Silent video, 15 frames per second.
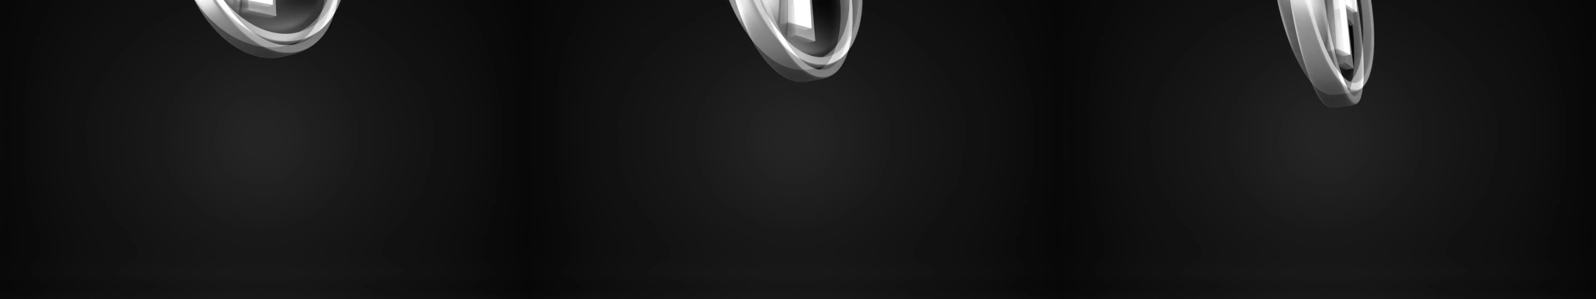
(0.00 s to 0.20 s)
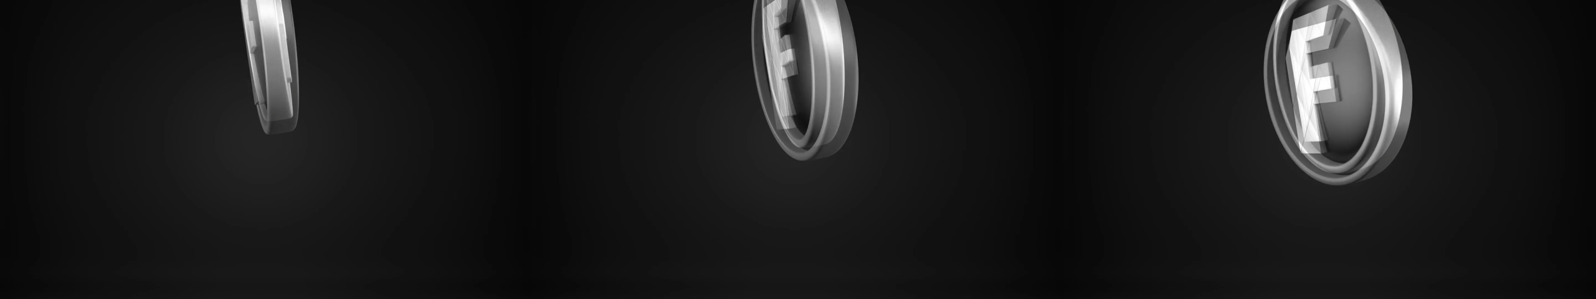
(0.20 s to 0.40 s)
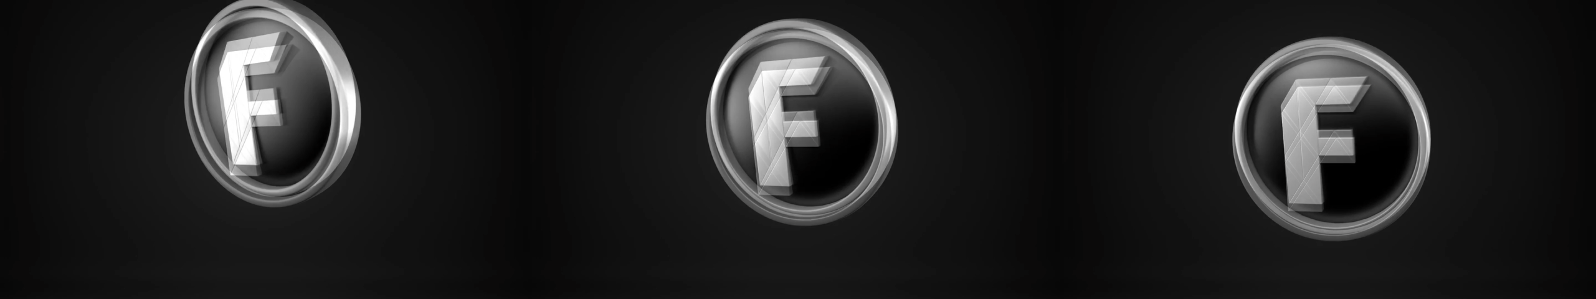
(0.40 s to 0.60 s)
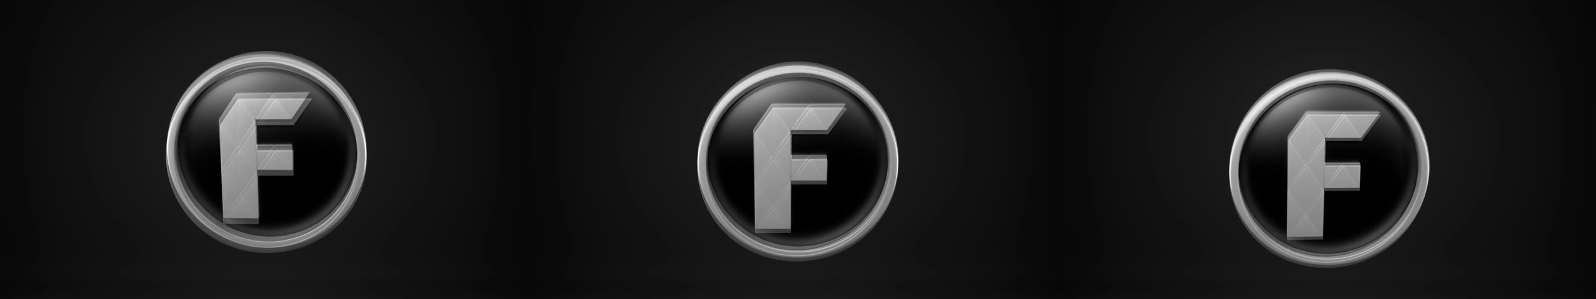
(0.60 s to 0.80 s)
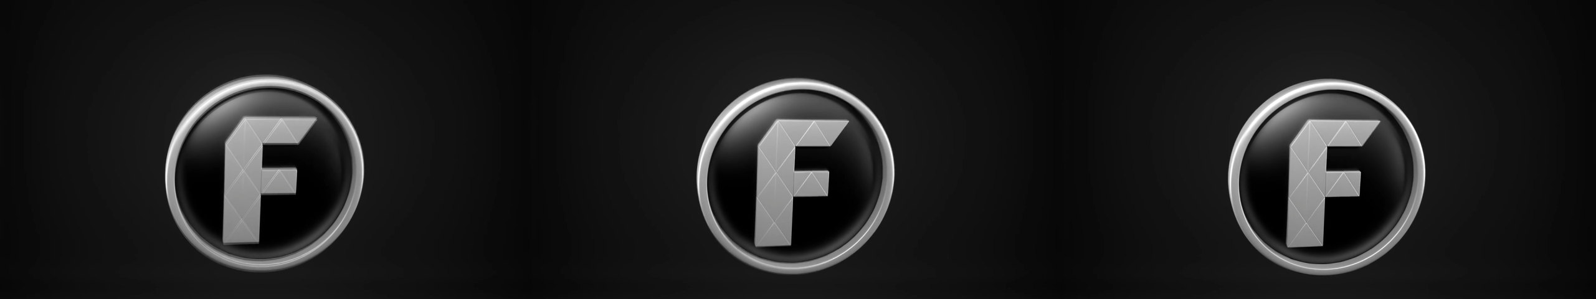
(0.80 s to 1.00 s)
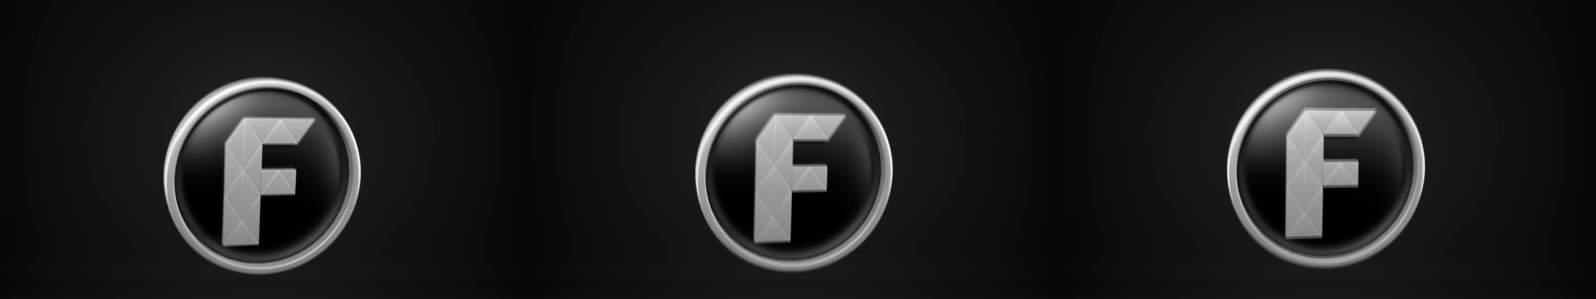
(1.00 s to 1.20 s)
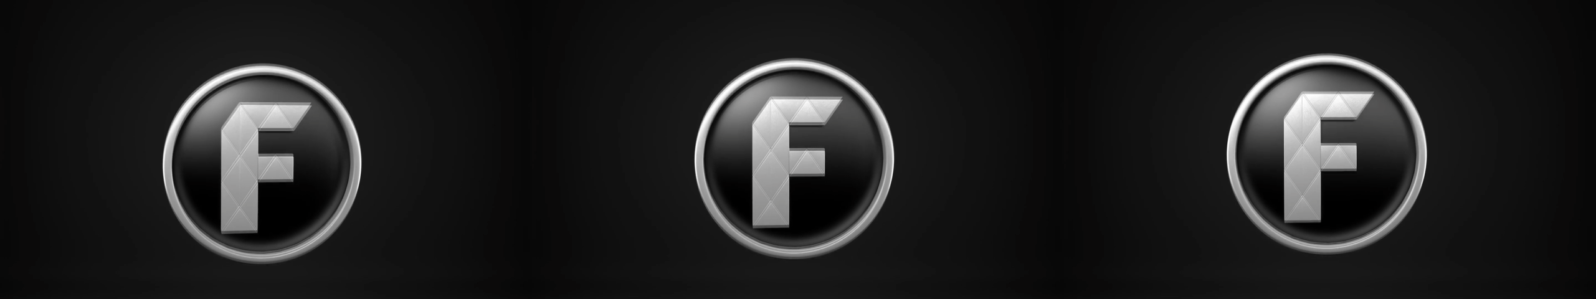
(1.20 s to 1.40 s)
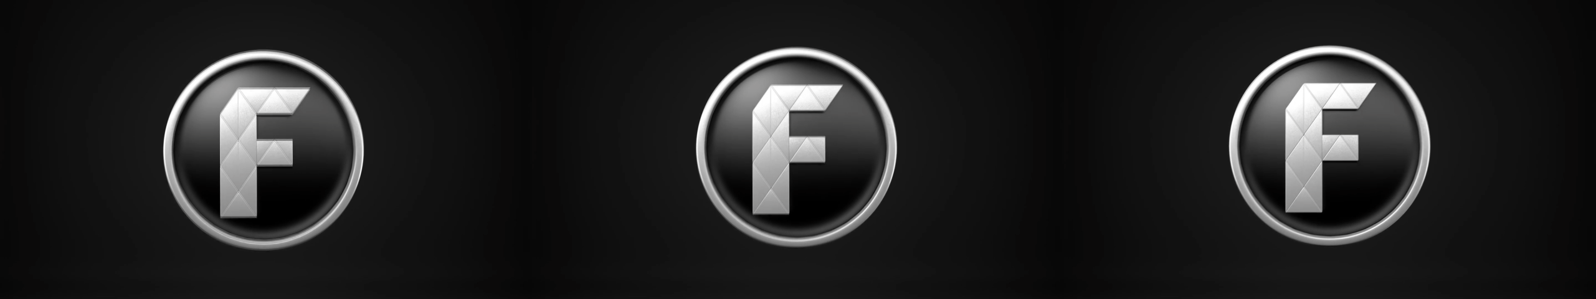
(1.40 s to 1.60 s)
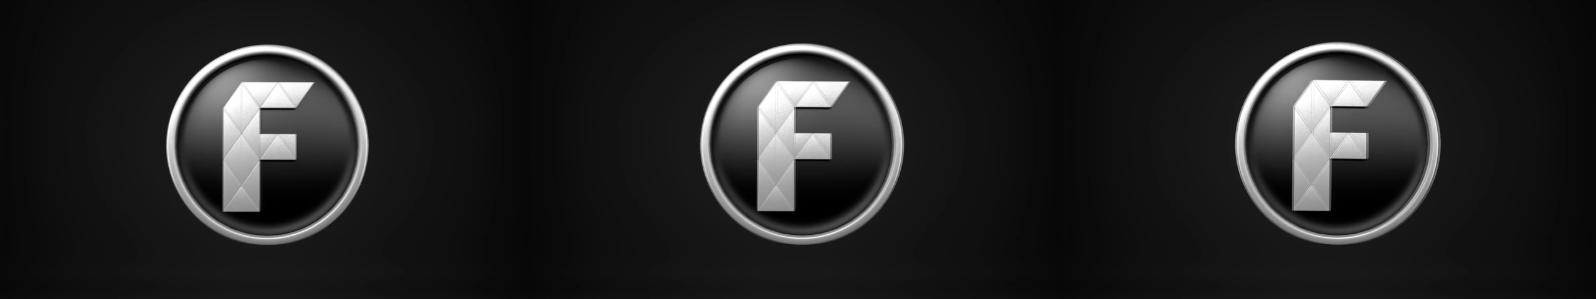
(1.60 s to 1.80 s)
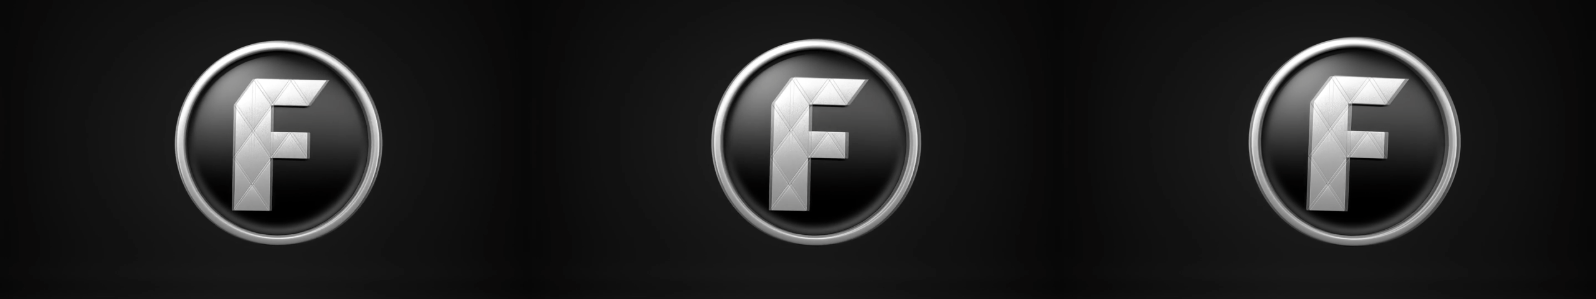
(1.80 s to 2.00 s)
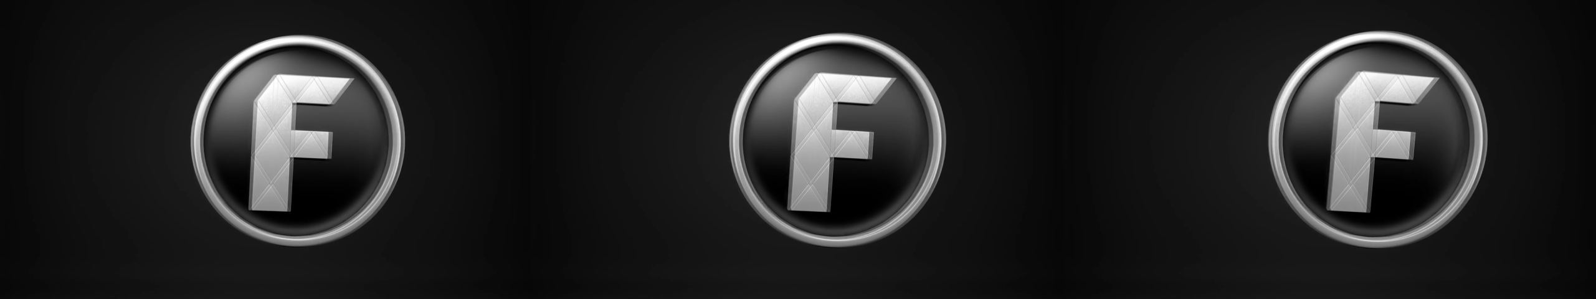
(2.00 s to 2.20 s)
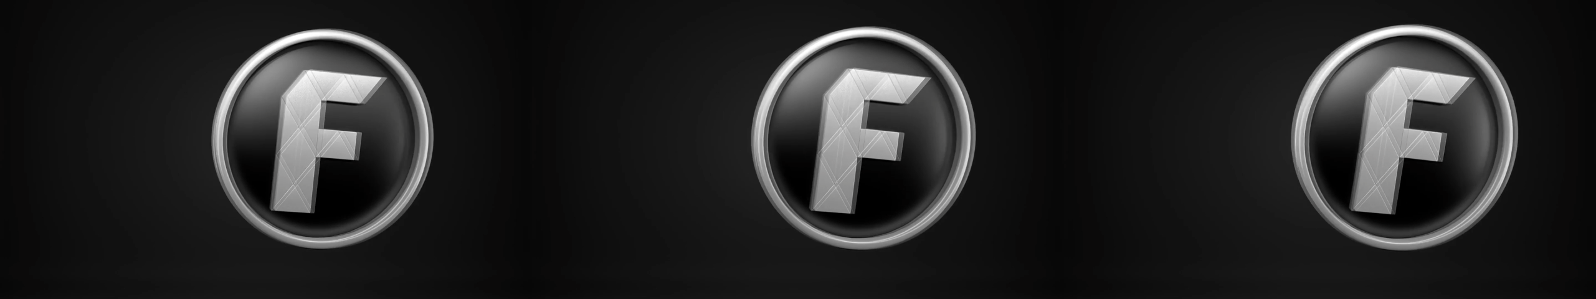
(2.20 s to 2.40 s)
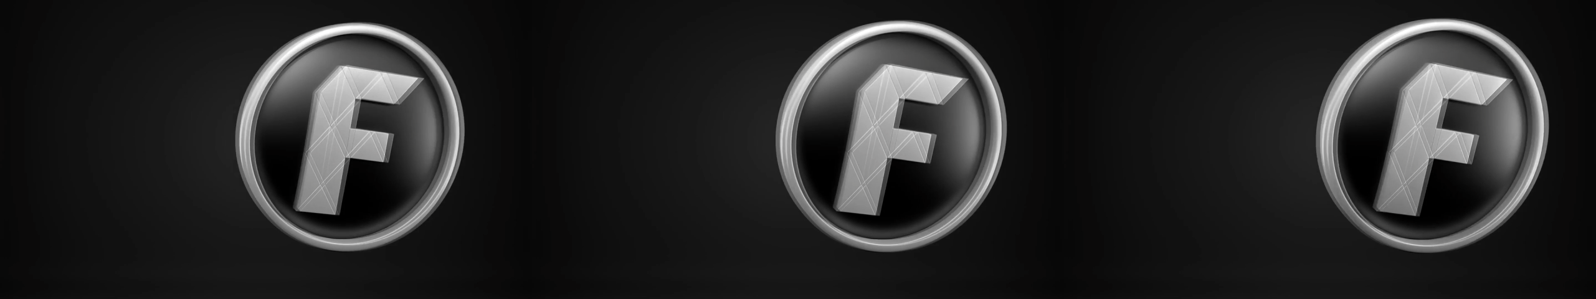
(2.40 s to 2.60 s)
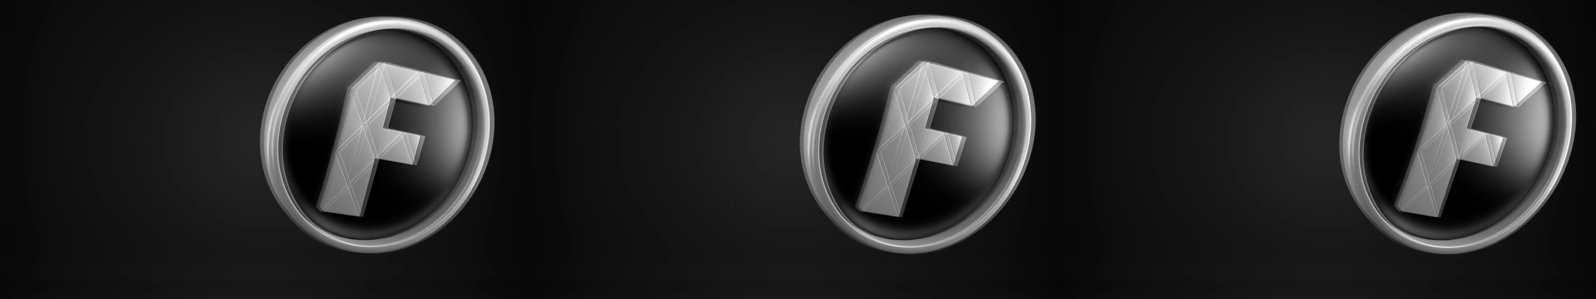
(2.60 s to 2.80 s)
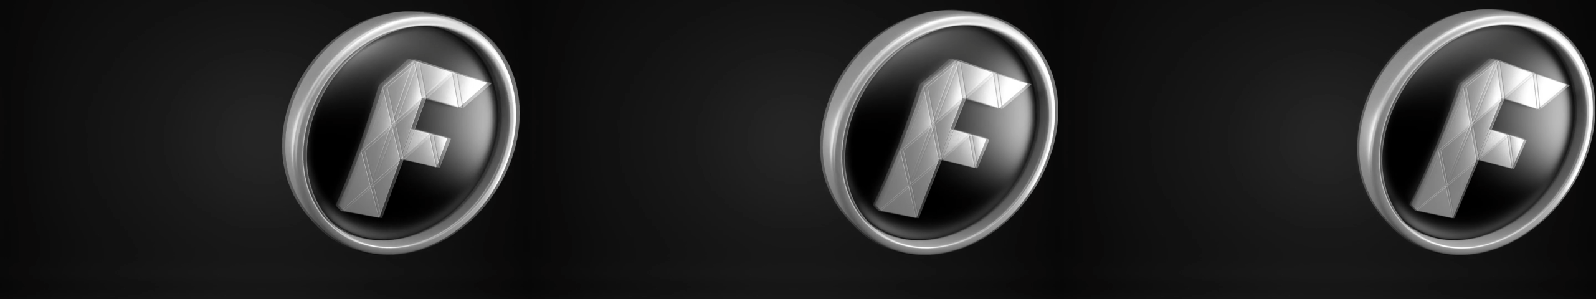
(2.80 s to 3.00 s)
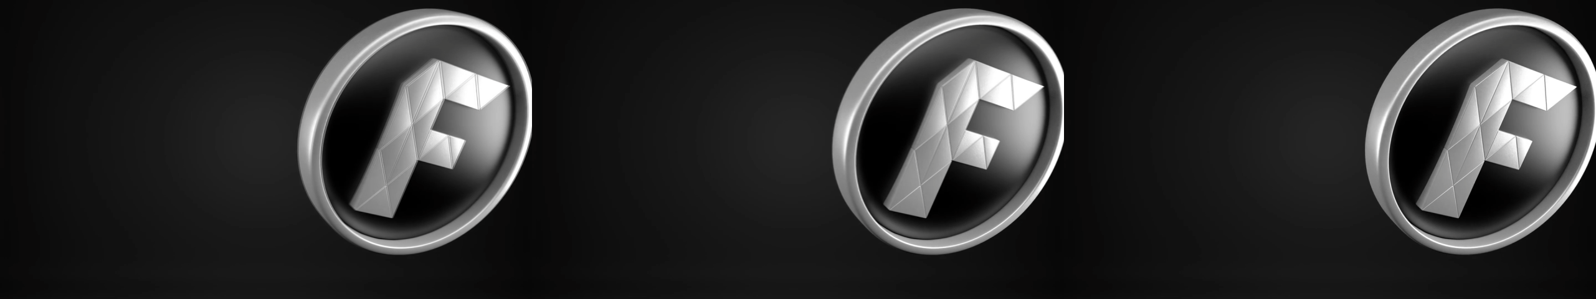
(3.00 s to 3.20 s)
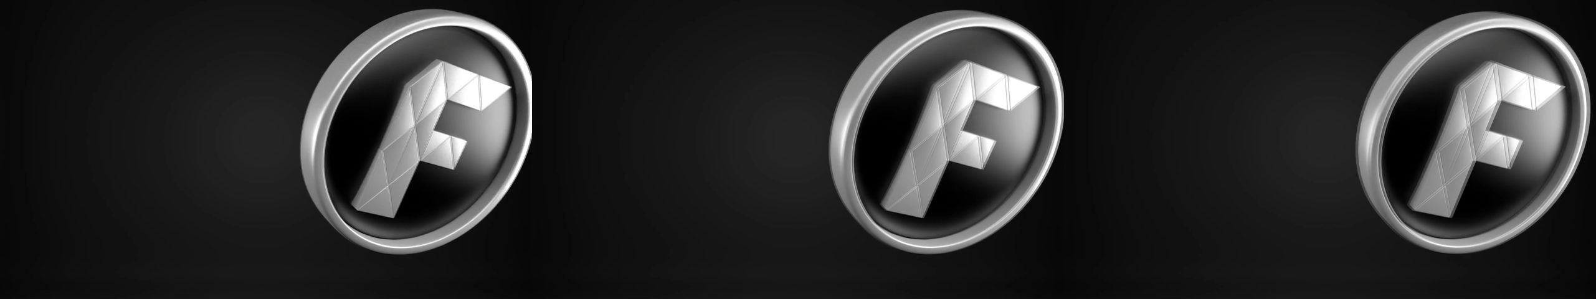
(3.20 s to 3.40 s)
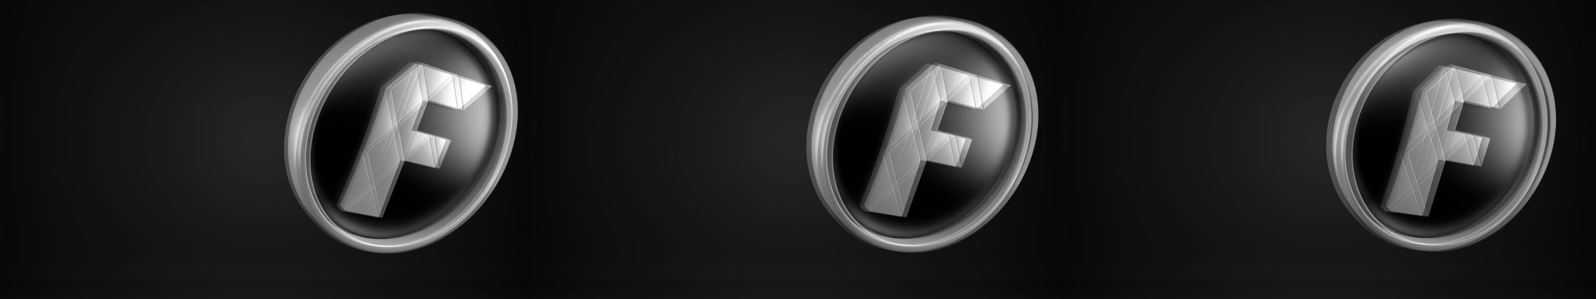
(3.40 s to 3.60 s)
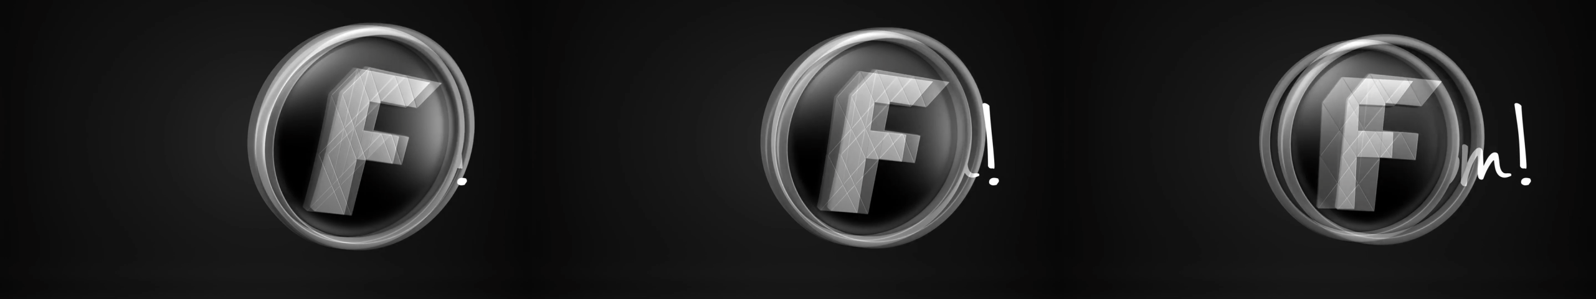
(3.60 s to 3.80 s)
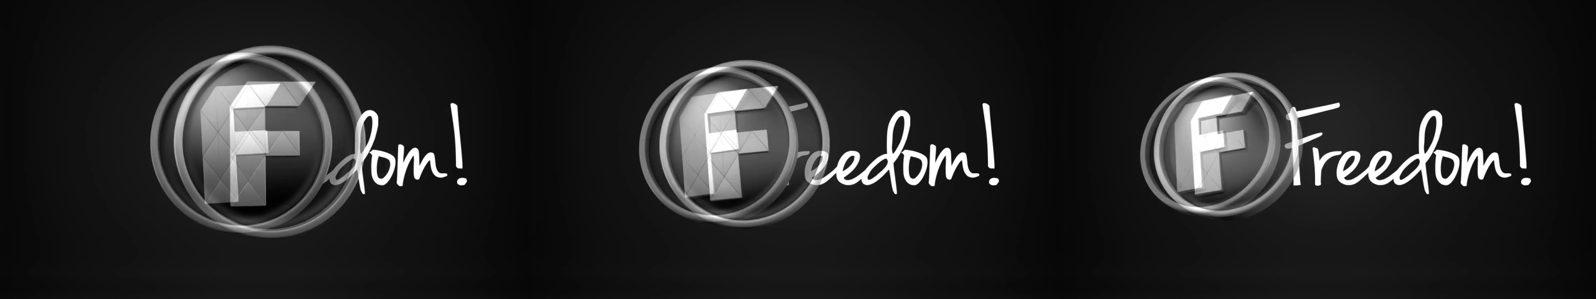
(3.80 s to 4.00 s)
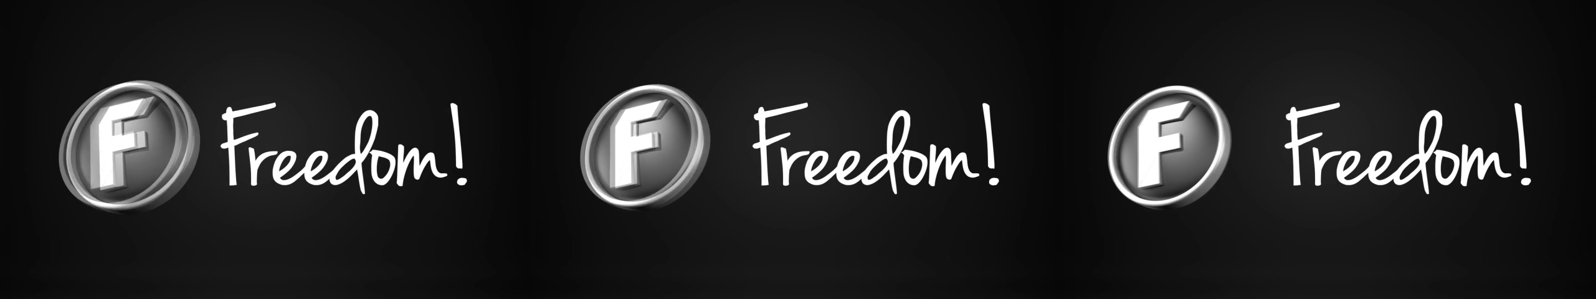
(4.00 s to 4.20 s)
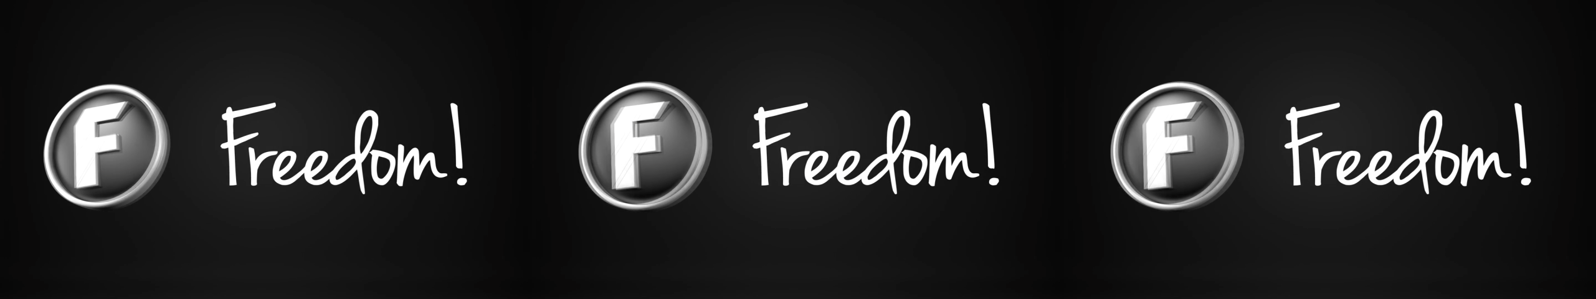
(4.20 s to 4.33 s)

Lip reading: Nobody's mouth can be seen.